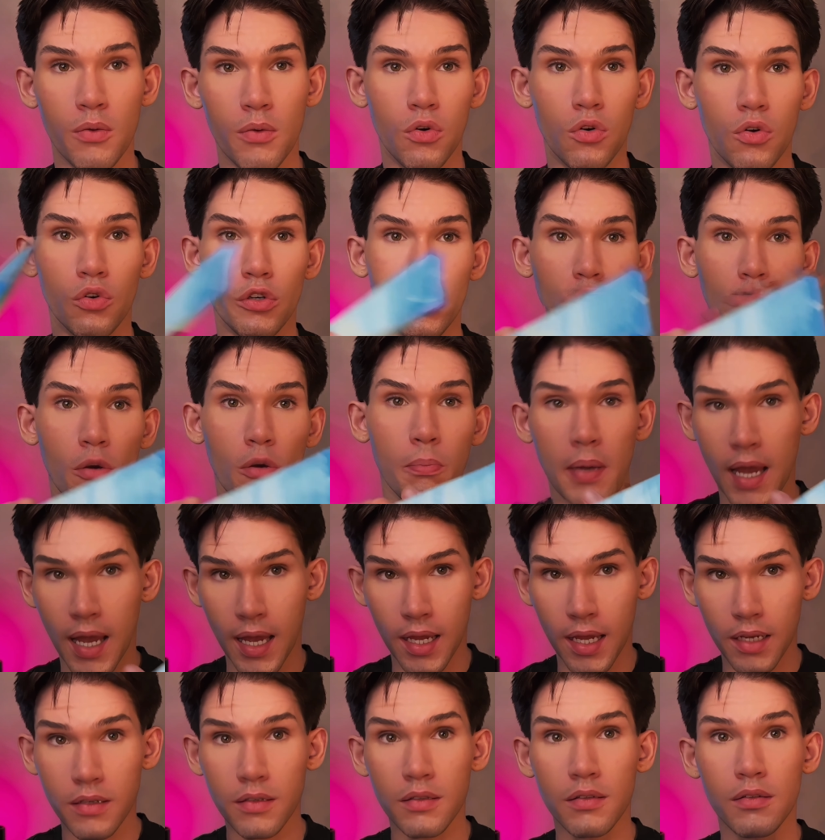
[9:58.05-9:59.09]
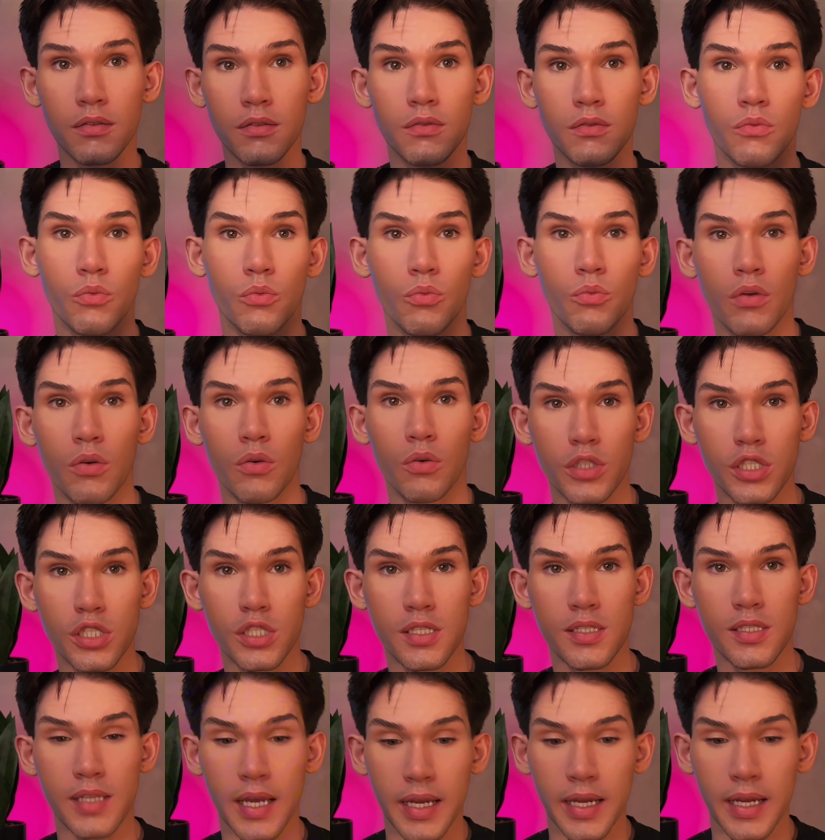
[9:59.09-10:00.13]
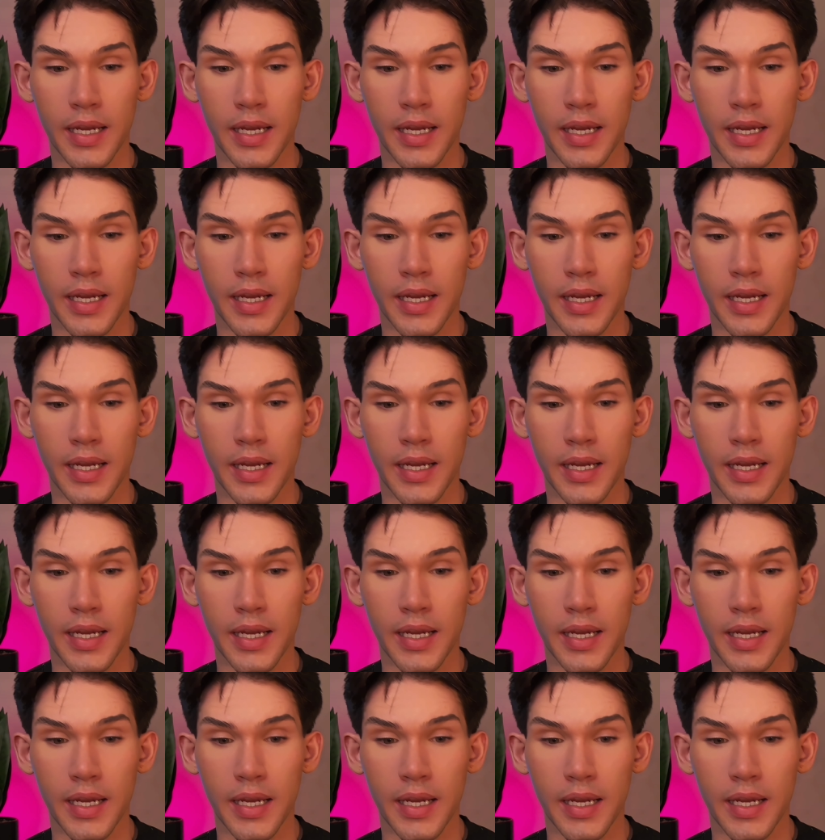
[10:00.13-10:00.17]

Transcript: or your pad which is a